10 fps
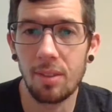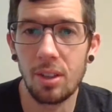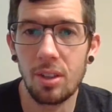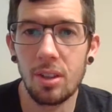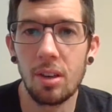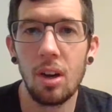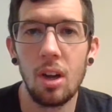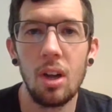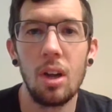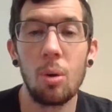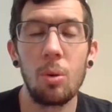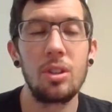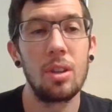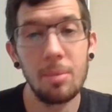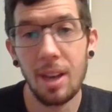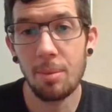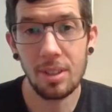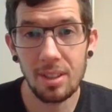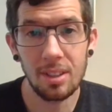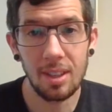to do, which sometimes
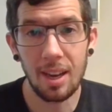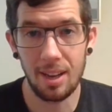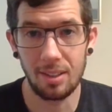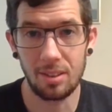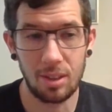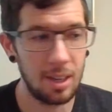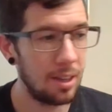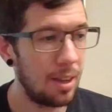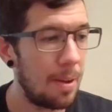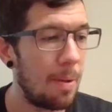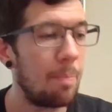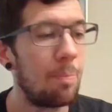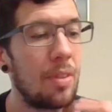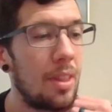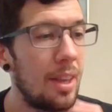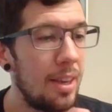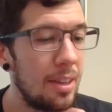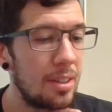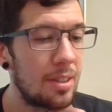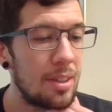isn't the case, okay?
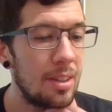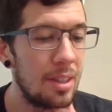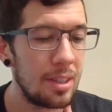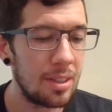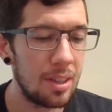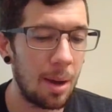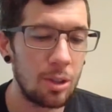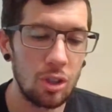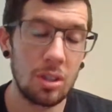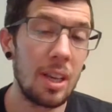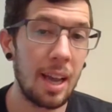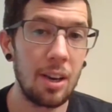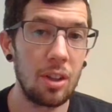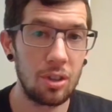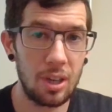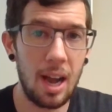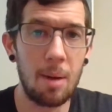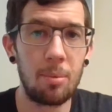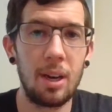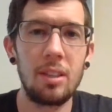These it's just like any other
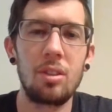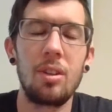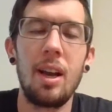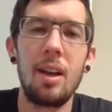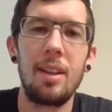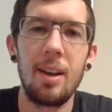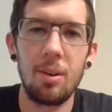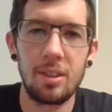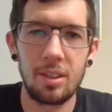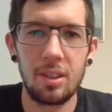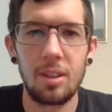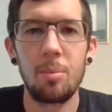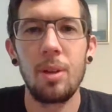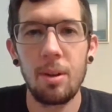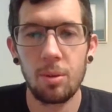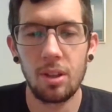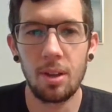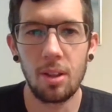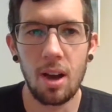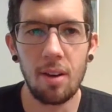job, right? So now they're playing what they
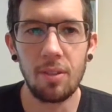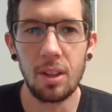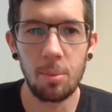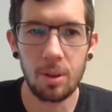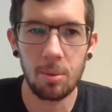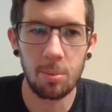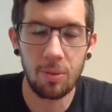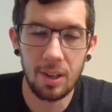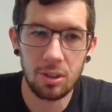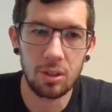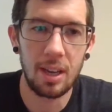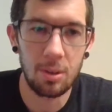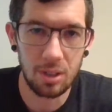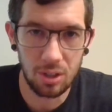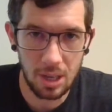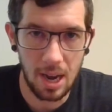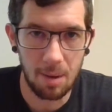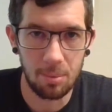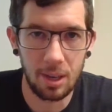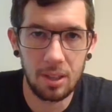love, then they become a professional, now it's a
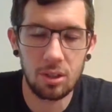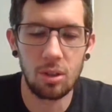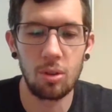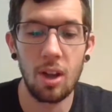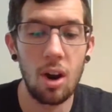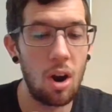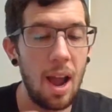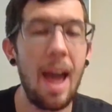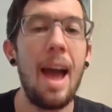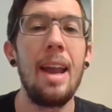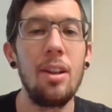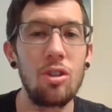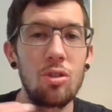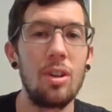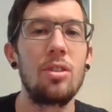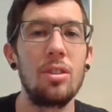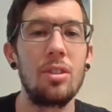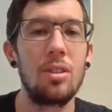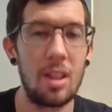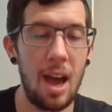job, right? So there are added
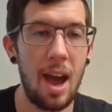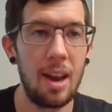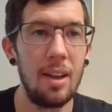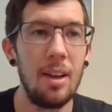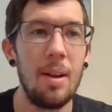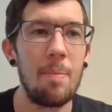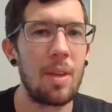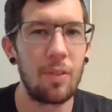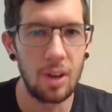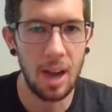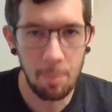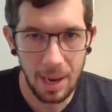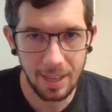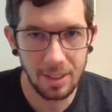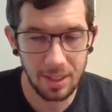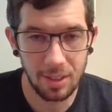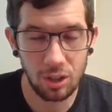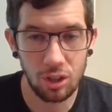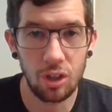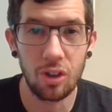stressors to that. If you're not paying
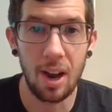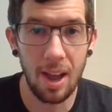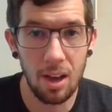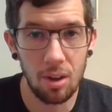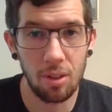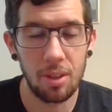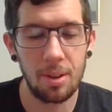attention to your health,